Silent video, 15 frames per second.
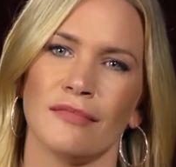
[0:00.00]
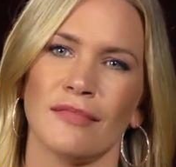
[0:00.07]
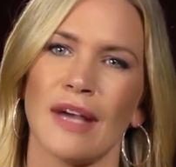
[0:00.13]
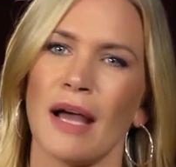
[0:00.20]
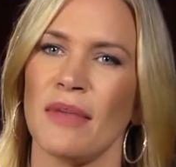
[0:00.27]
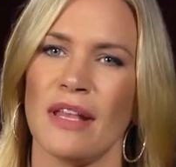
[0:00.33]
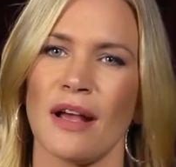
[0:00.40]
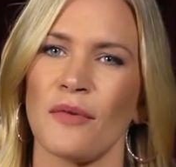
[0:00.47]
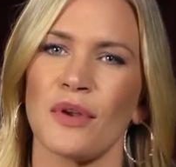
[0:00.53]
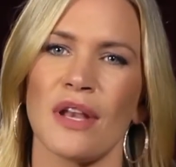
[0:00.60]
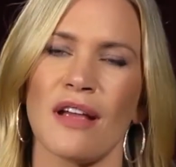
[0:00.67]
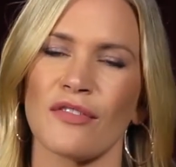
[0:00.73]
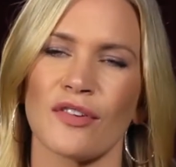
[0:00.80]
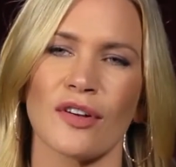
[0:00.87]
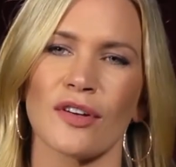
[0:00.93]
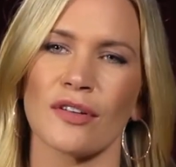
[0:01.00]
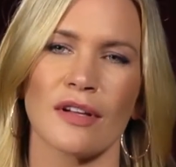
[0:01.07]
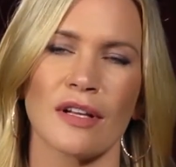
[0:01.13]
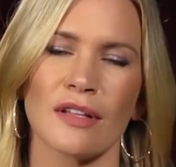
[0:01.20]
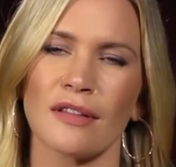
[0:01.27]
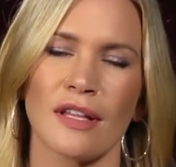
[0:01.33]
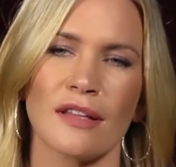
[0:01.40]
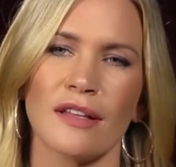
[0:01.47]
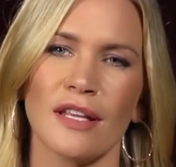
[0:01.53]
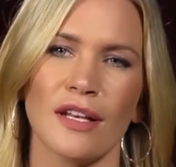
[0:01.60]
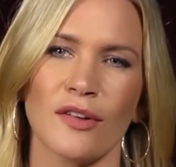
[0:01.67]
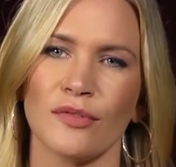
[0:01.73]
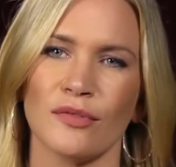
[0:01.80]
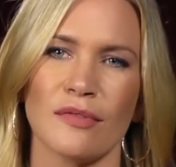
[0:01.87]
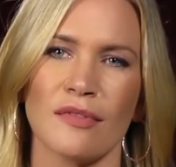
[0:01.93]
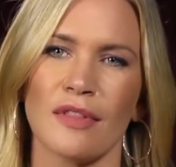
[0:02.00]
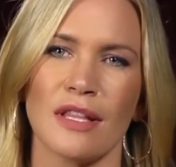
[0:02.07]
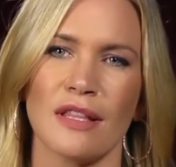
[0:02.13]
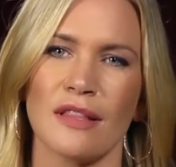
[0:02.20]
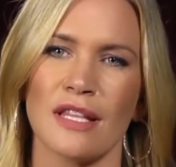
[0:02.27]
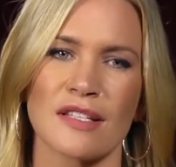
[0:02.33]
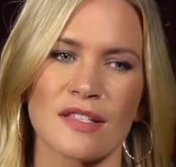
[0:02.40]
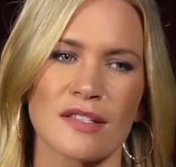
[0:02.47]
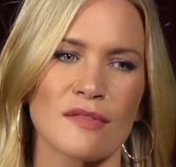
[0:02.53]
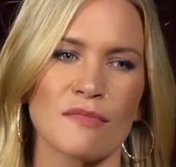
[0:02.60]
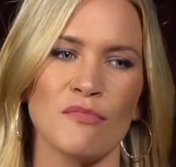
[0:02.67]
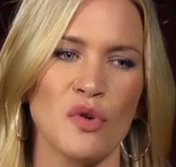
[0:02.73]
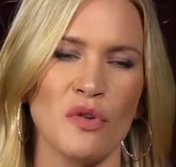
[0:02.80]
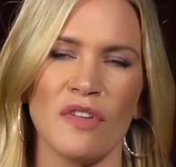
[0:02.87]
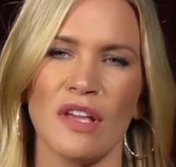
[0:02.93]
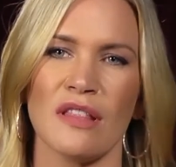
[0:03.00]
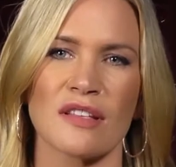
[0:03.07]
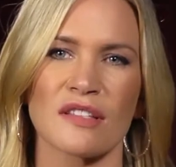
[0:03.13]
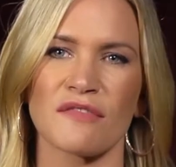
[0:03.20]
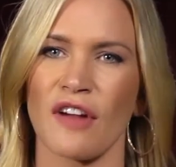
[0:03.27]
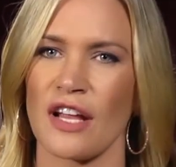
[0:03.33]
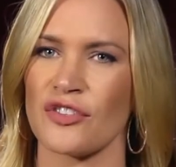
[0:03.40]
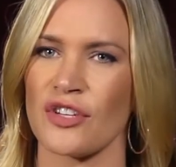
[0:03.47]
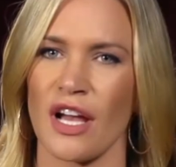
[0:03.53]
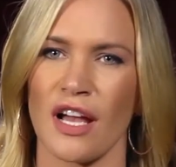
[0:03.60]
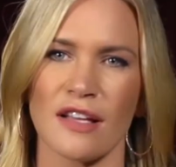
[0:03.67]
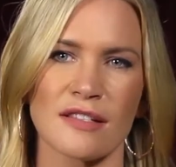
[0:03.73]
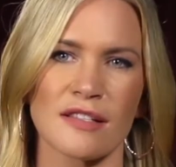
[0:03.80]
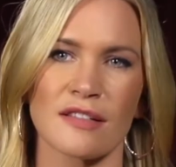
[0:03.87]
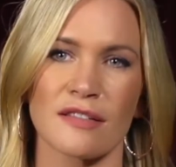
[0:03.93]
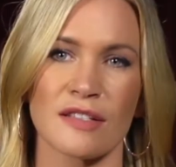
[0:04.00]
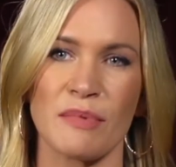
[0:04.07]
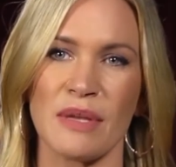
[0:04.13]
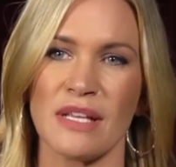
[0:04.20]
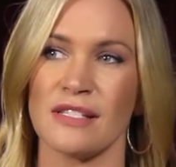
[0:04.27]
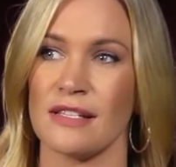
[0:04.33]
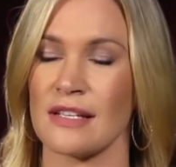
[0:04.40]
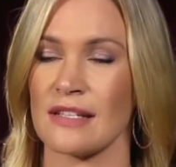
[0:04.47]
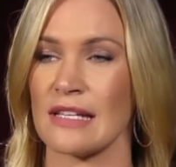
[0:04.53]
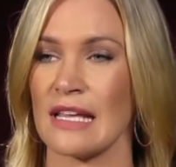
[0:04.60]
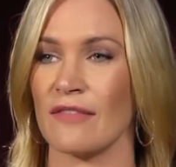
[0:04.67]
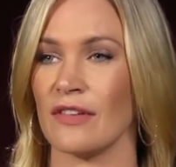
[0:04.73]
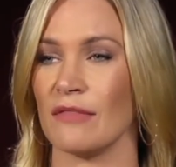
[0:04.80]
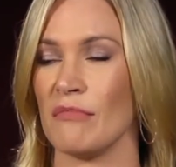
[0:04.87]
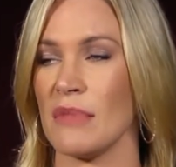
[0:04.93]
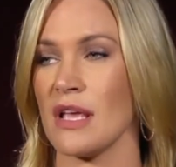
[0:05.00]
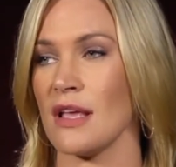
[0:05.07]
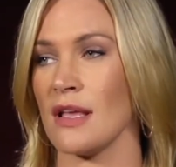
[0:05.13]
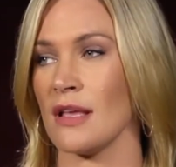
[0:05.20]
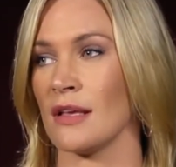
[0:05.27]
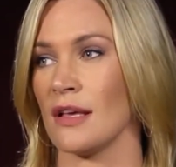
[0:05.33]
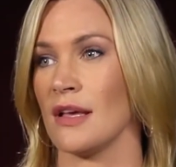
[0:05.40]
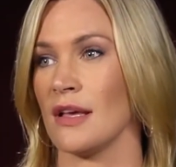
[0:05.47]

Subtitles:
I mean, I would never, you know, this movie, this franchise, Species, has given me